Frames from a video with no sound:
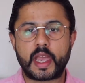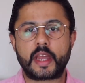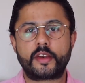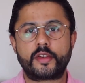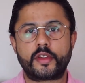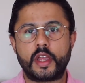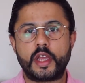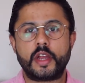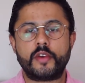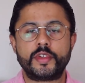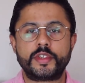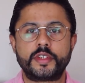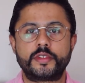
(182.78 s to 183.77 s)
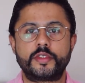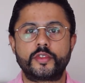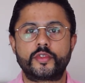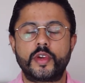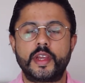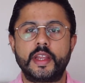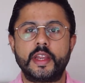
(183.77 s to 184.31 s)
and uh, resistance
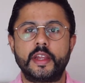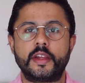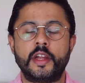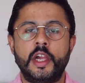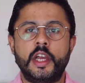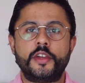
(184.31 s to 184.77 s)
training,